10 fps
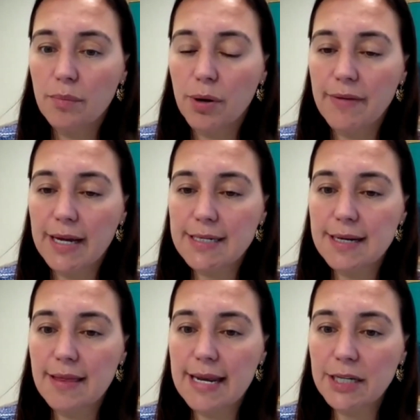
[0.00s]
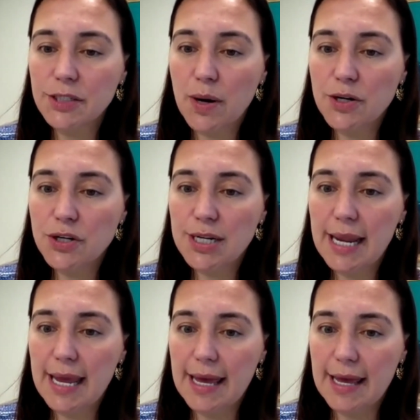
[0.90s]
Perfect. The next question
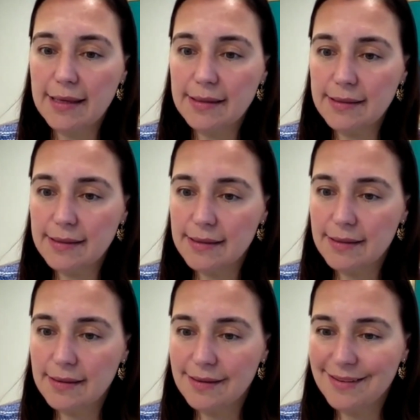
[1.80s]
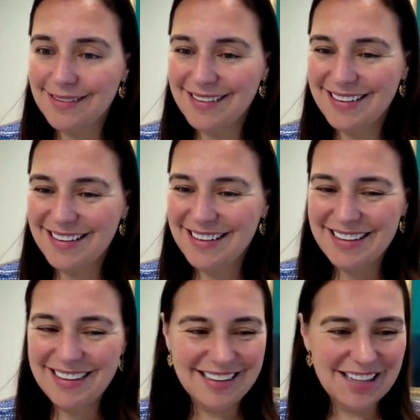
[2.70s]
is,
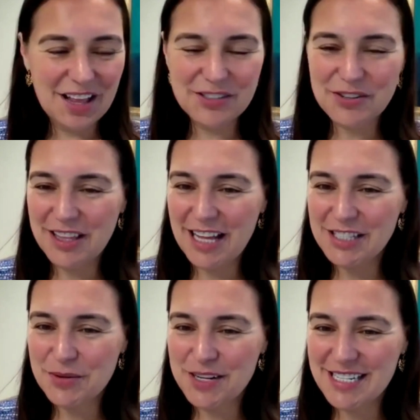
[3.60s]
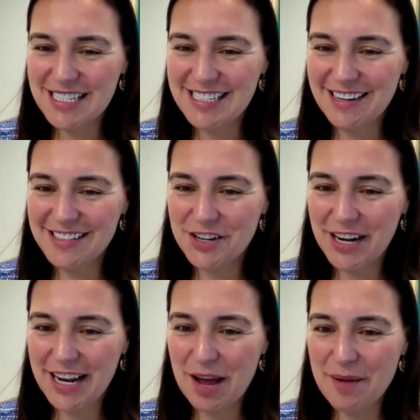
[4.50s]
sorry, lots of questions here
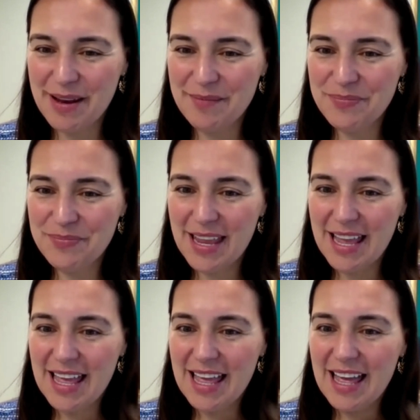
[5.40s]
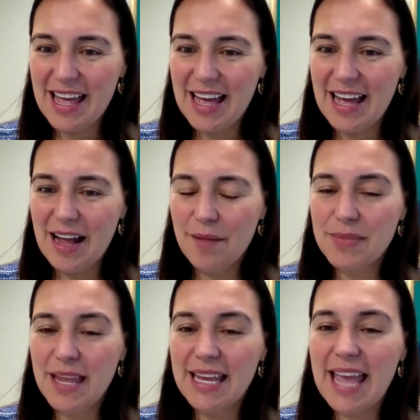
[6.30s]
starting to come in.
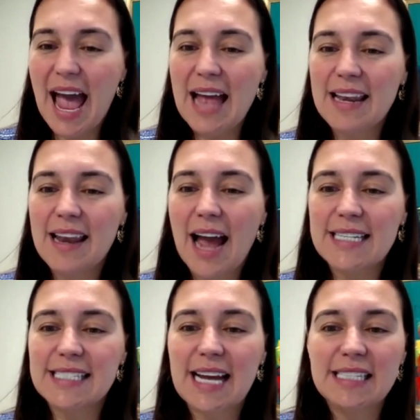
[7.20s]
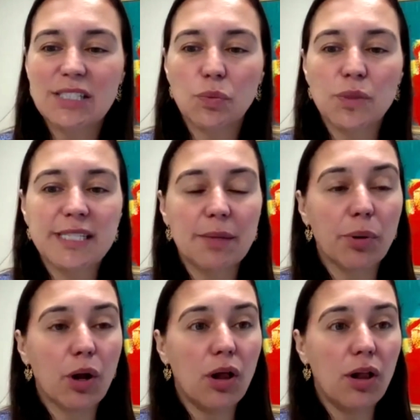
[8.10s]
Can I discuss
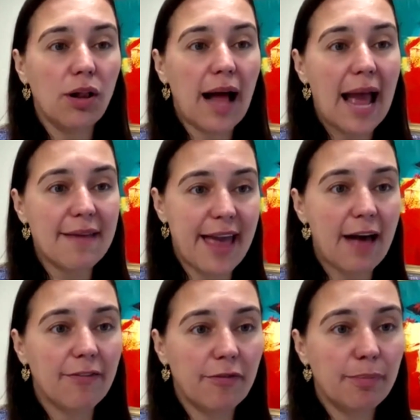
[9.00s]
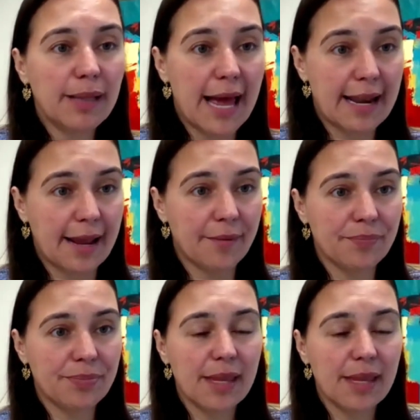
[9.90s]
reciprocal IVF planning?